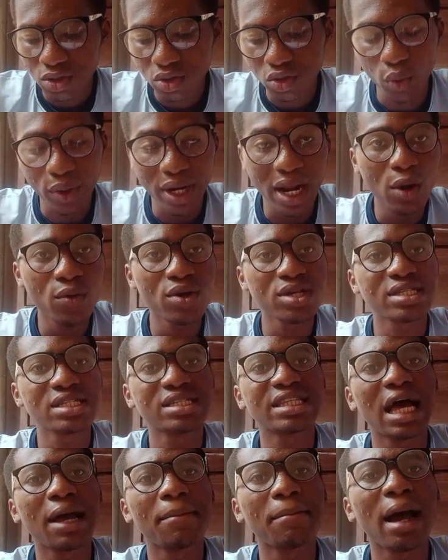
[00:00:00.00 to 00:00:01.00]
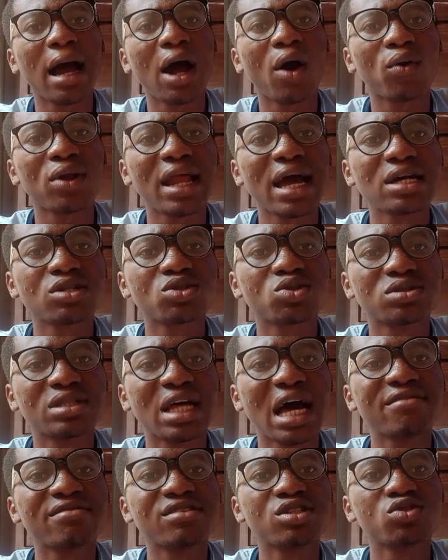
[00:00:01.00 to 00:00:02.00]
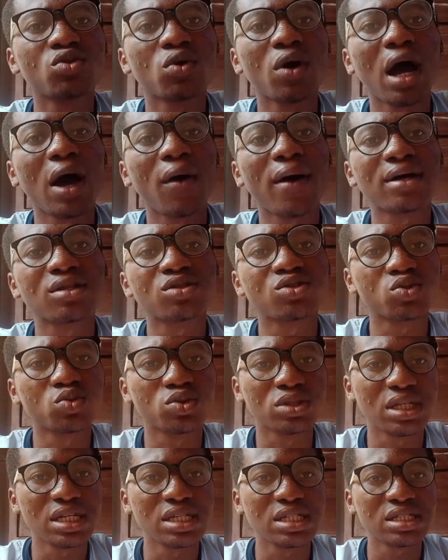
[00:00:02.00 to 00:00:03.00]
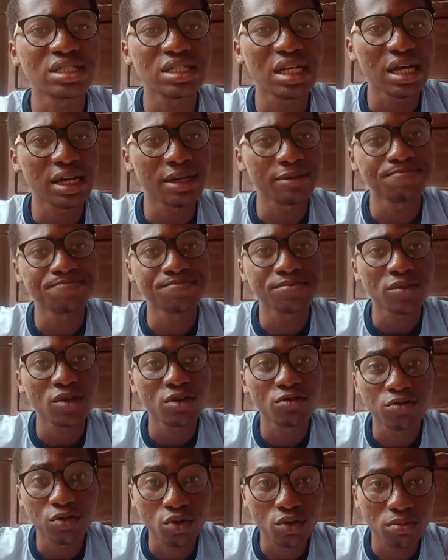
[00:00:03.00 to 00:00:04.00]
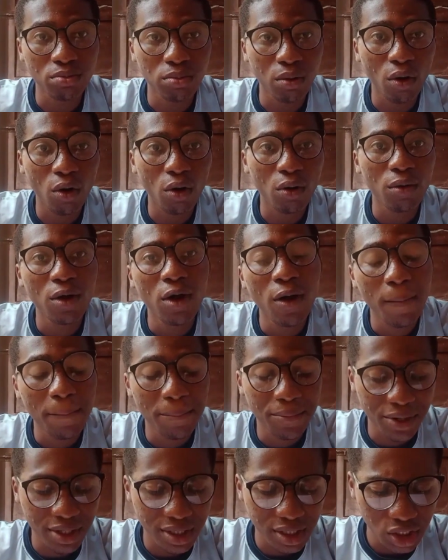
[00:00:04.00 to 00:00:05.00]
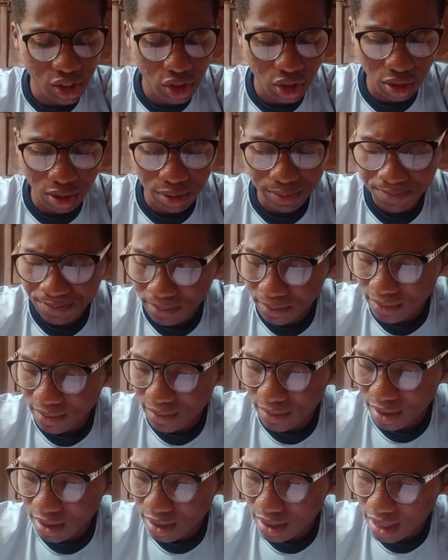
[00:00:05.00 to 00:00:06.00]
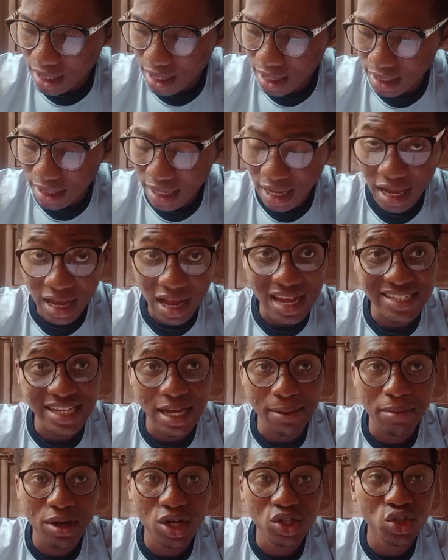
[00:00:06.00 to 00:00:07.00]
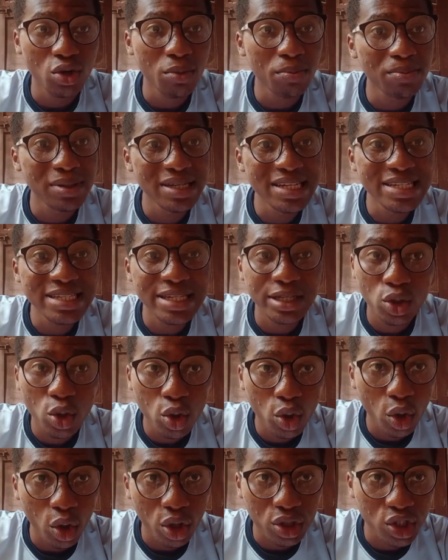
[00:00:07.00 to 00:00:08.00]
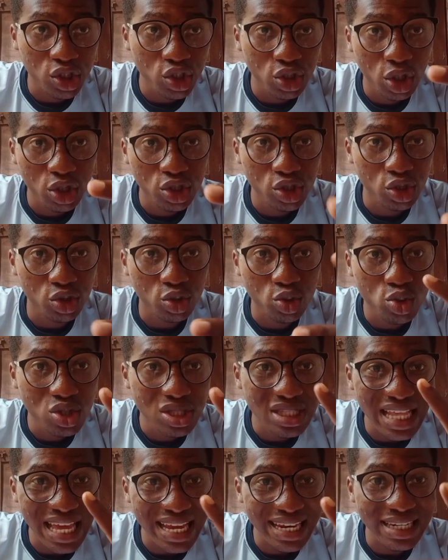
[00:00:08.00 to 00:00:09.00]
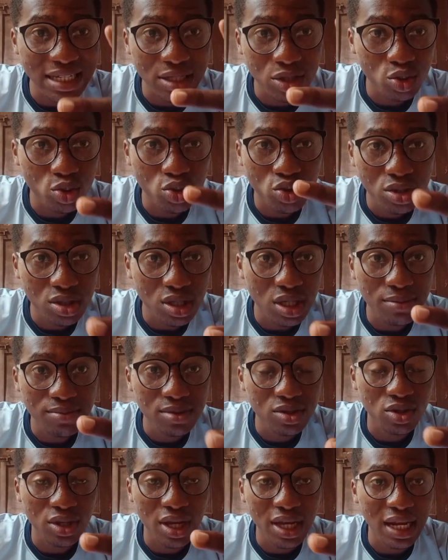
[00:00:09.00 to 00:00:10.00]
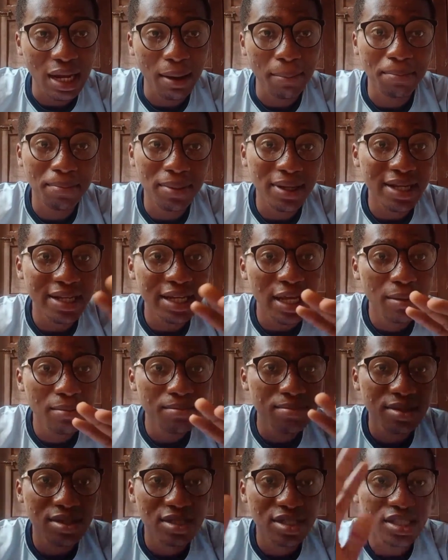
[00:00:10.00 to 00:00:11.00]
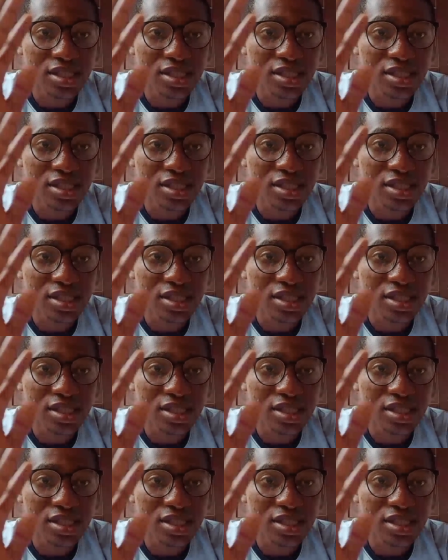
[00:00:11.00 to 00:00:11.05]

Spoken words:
So without wasting time, I would like to dive into our today's football prediction. And as I mentioned, please in no condition should you take the two sleep together. Play them